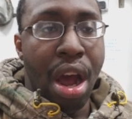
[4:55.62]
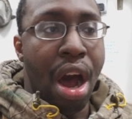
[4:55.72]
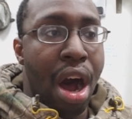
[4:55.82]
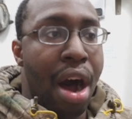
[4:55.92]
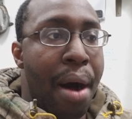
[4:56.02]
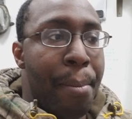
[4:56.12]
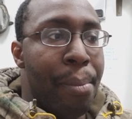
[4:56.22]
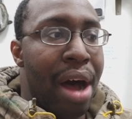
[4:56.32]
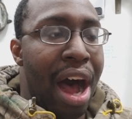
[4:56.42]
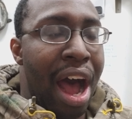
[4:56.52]

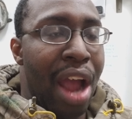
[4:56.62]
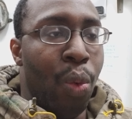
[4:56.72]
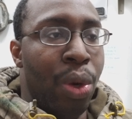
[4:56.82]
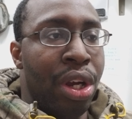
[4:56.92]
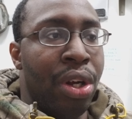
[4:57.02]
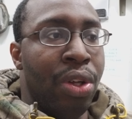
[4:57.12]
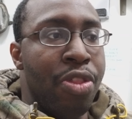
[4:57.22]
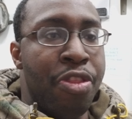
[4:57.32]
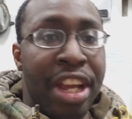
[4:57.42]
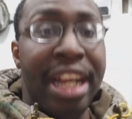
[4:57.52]
I will
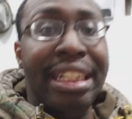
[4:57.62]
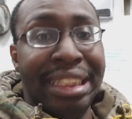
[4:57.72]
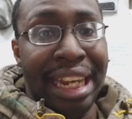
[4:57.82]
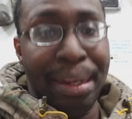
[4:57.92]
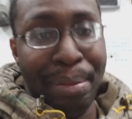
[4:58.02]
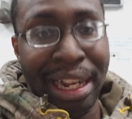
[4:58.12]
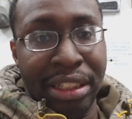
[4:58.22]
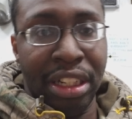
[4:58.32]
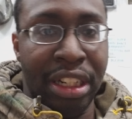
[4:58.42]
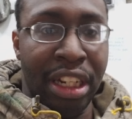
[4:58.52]
then take it back
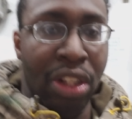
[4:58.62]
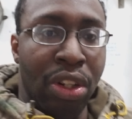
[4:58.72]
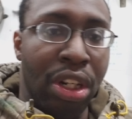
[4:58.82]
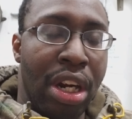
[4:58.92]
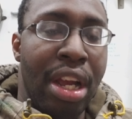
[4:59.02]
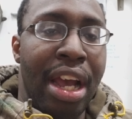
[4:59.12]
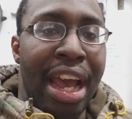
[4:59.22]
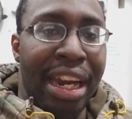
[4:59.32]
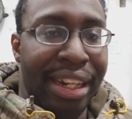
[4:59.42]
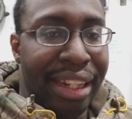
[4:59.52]
to the dealer
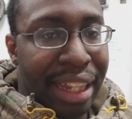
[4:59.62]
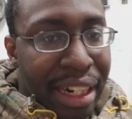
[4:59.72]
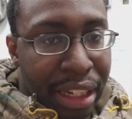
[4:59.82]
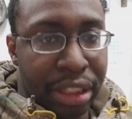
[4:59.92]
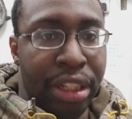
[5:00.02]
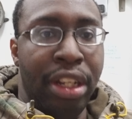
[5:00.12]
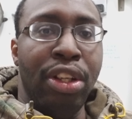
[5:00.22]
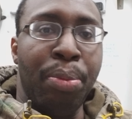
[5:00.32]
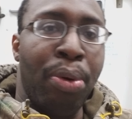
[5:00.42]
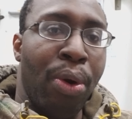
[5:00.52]
and then let the
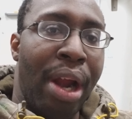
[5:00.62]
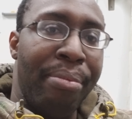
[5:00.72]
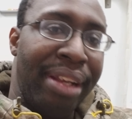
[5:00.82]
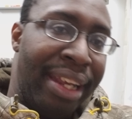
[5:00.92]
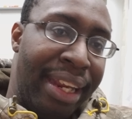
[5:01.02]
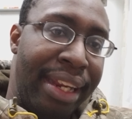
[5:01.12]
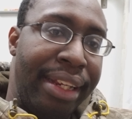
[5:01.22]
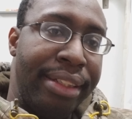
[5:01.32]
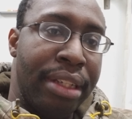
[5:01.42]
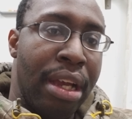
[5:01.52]
dealer program the
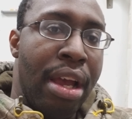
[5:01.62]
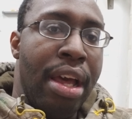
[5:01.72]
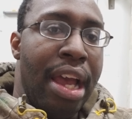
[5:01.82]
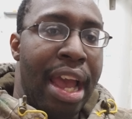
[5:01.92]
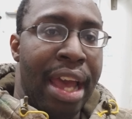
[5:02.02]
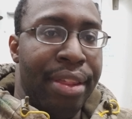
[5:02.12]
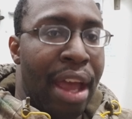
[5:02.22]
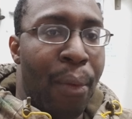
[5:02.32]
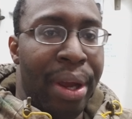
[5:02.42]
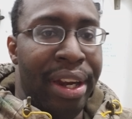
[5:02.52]
keys. And
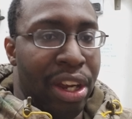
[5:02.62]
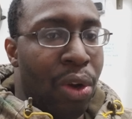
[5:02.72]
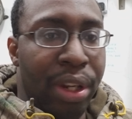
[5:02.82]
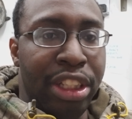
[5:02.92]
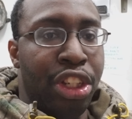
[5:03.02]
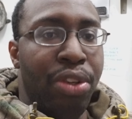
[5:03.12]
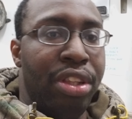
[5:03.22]
that way, the only two